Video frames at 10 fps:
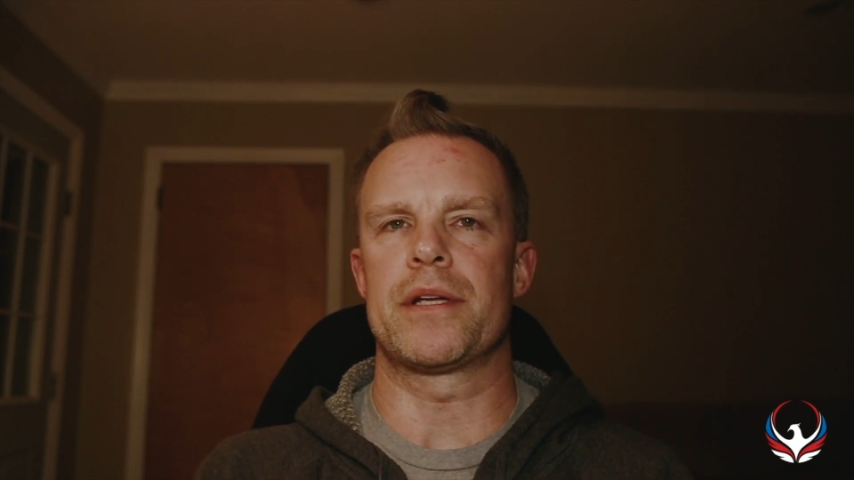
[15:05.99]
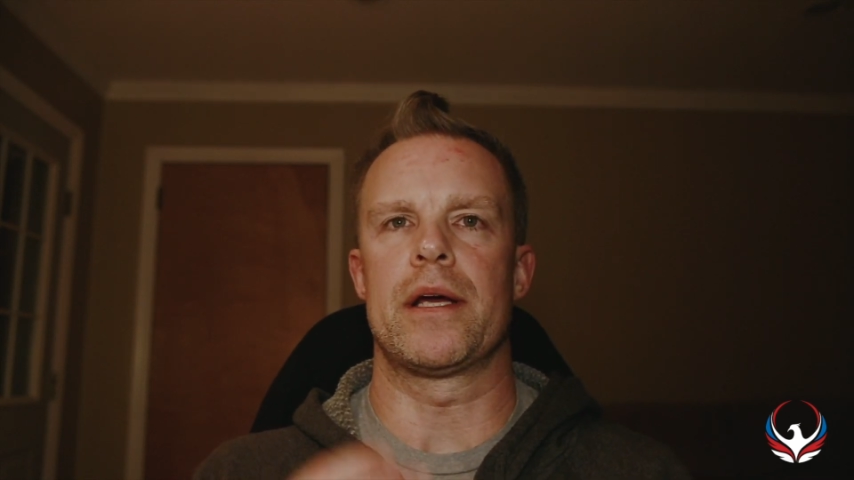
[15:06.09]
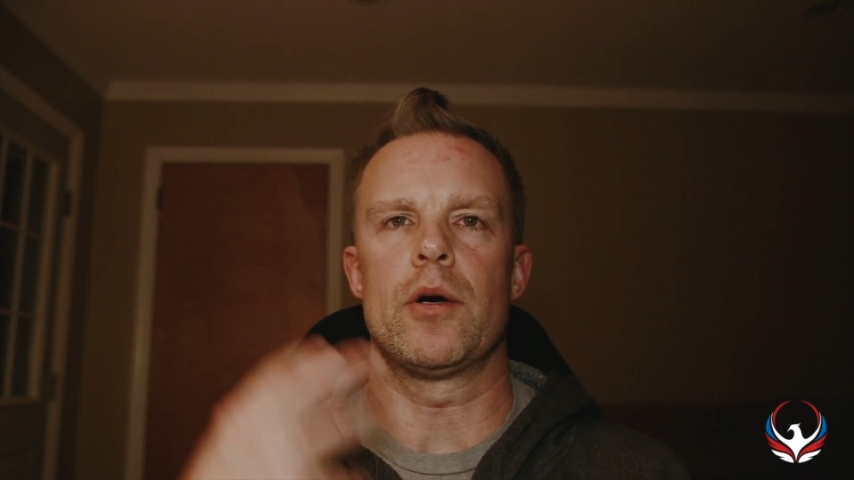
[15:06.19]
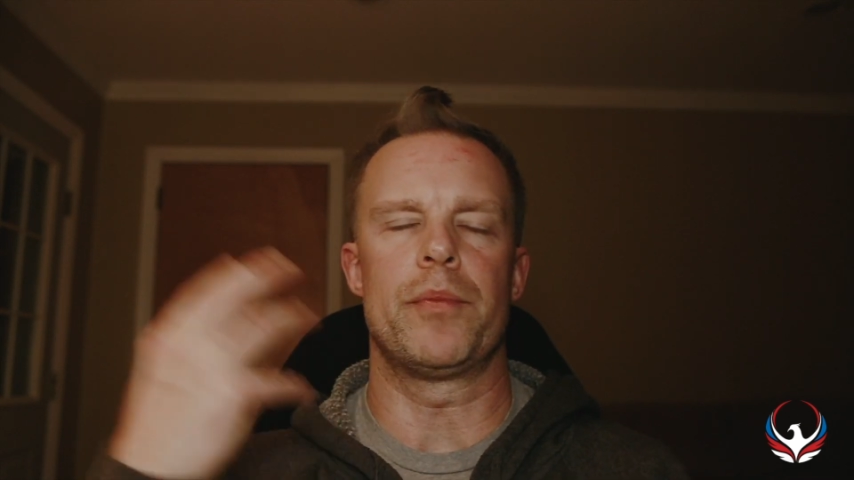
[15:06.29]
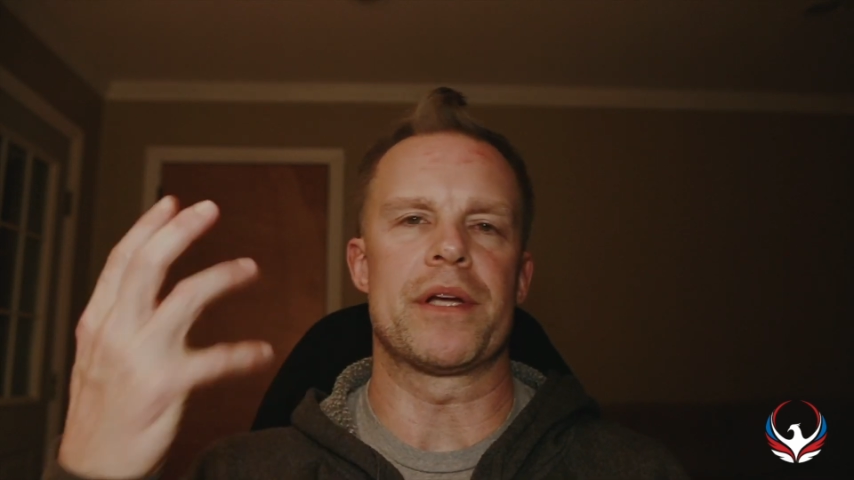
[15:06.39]
going
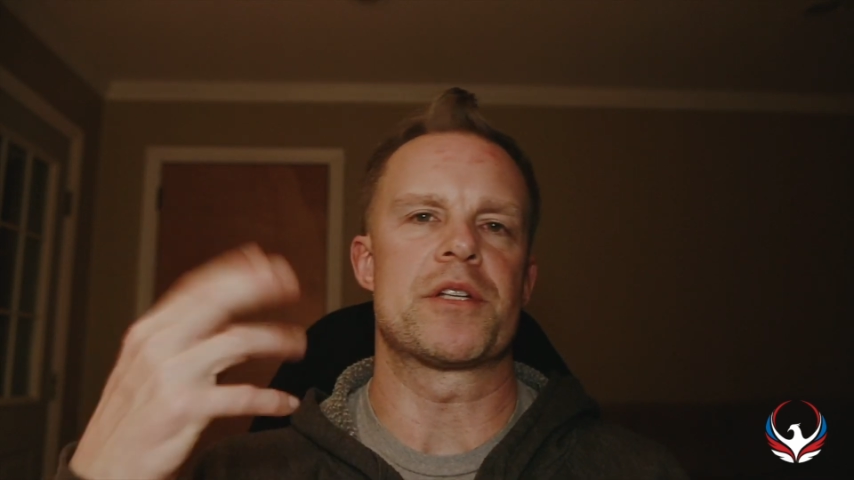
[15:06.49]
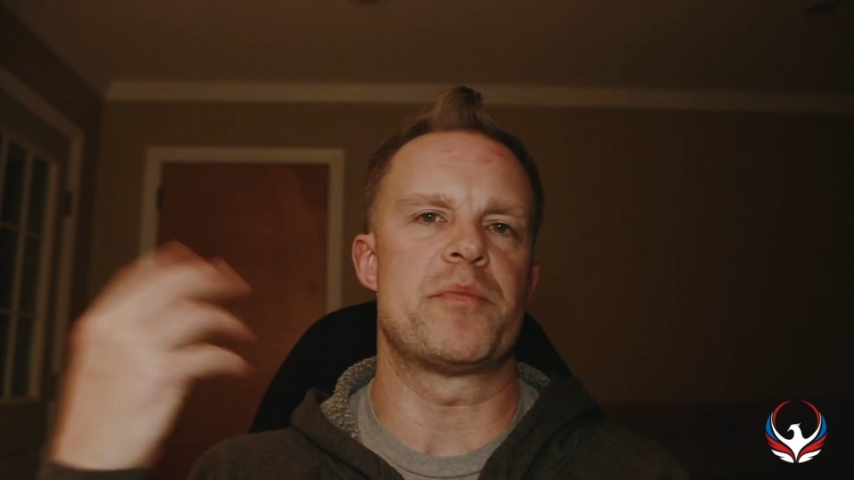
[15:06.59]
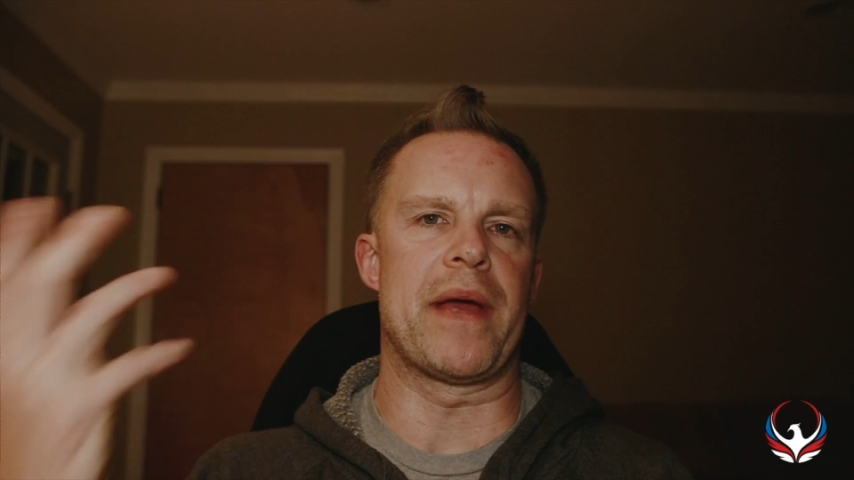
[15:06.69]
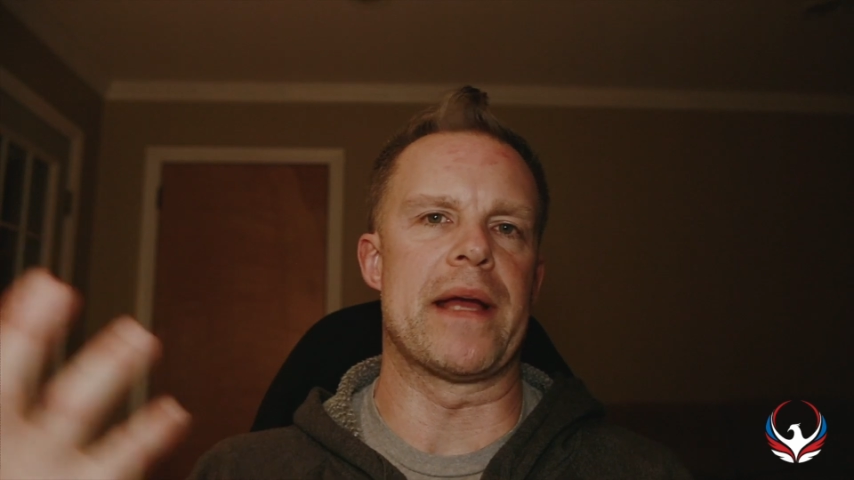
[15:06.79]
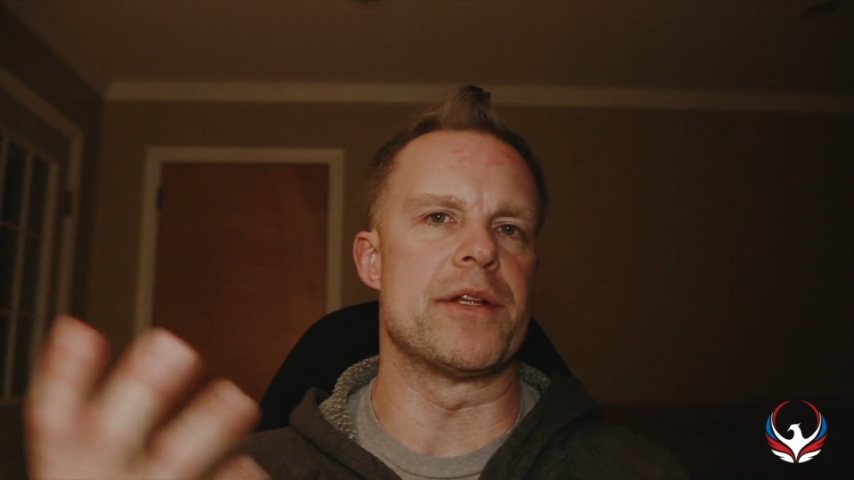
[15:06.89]
to help
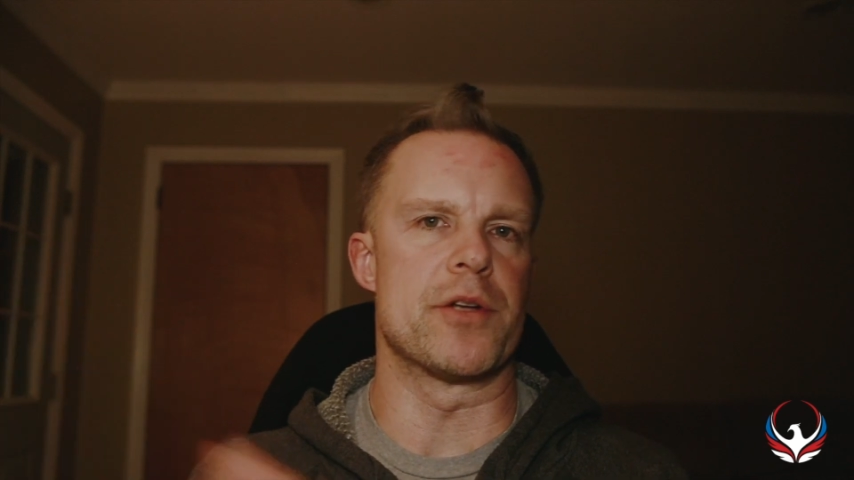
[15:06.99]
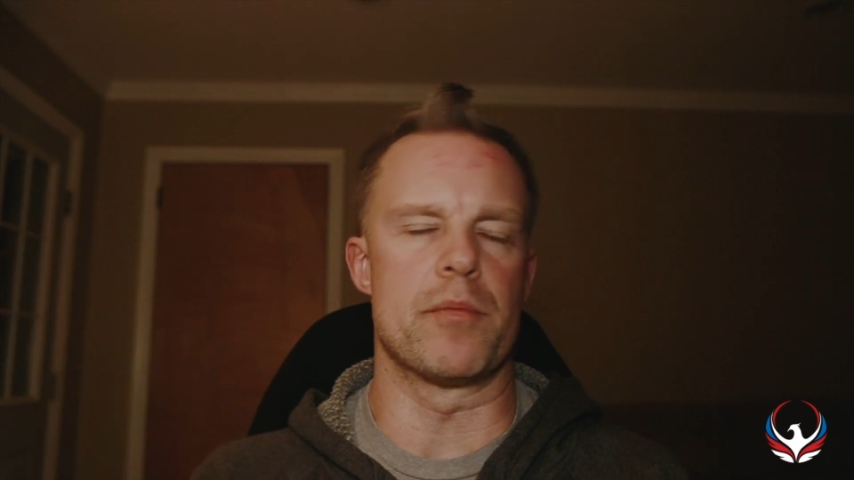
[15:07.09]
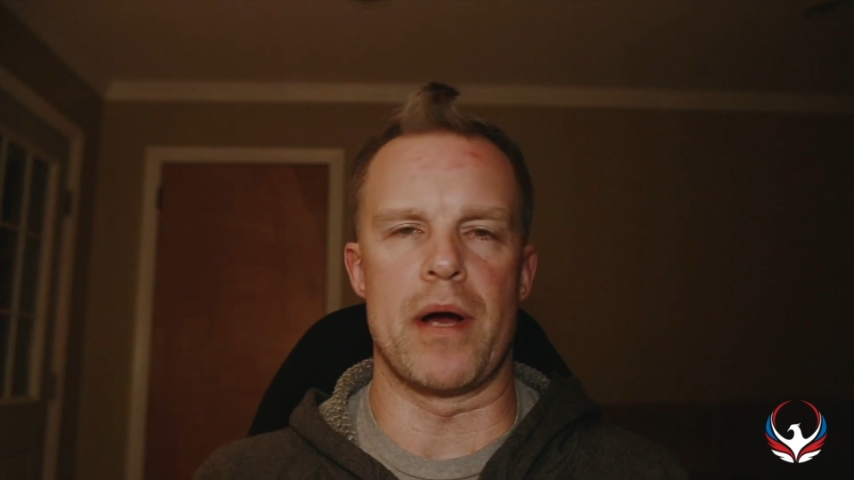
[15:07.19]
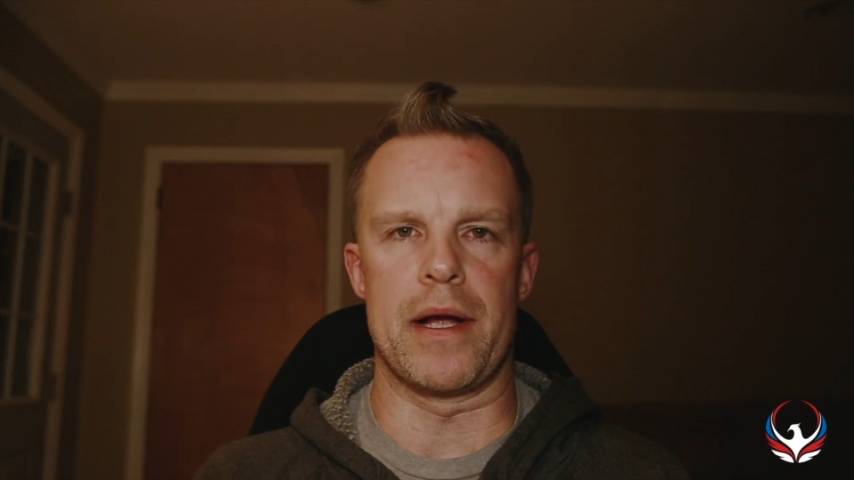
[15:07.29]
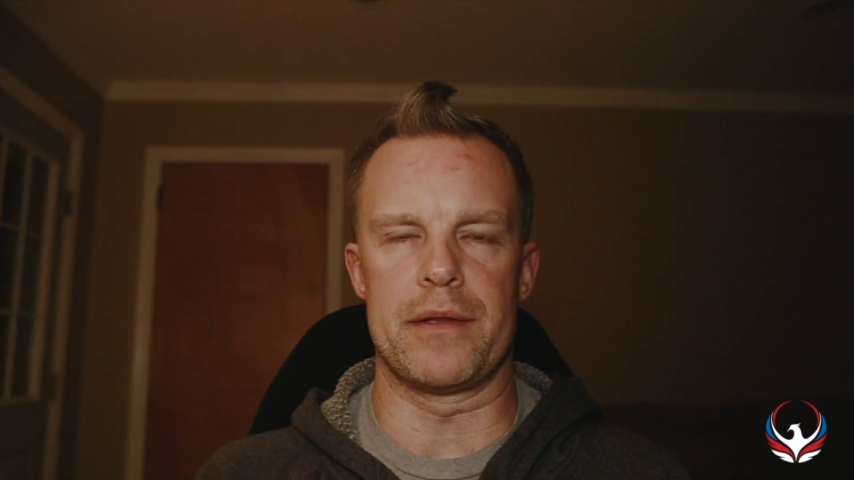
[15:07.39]
expand
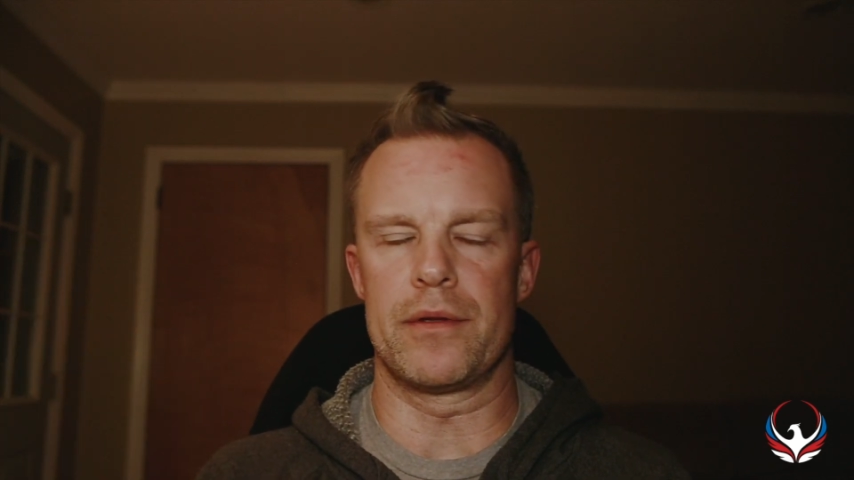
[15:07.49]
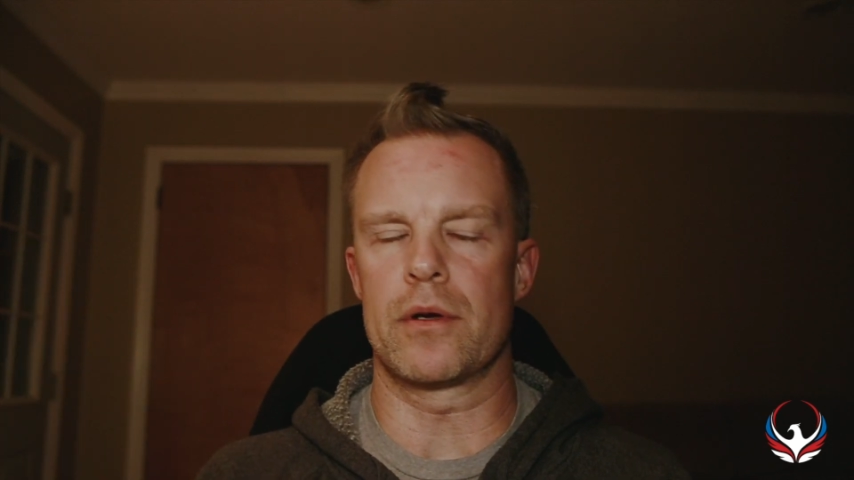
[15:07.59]
your mind.